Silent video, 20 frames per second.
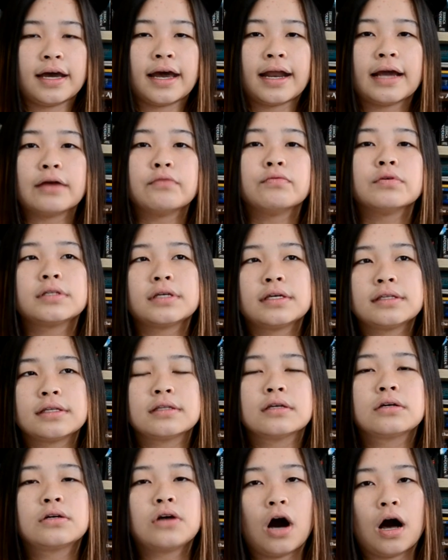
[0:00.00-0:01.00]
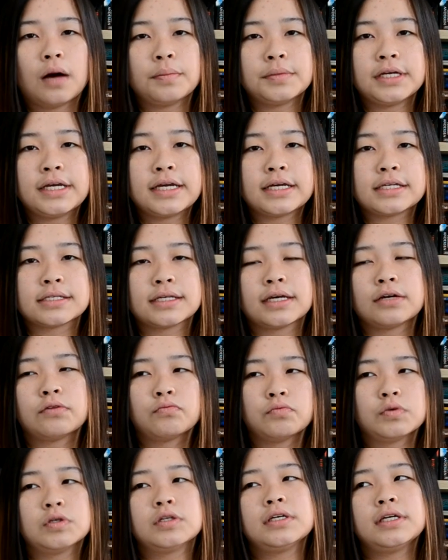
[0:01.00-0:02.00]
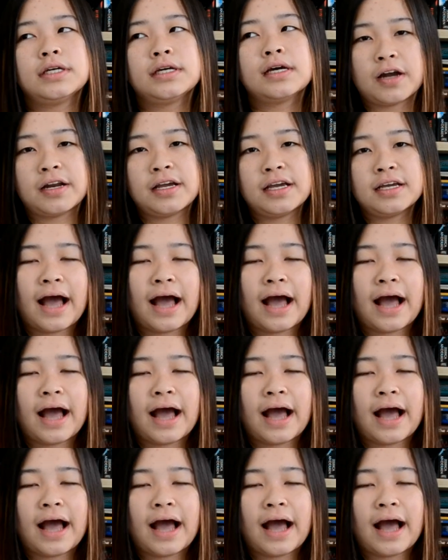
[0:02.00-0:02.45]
and I really think the comedy is like really funny.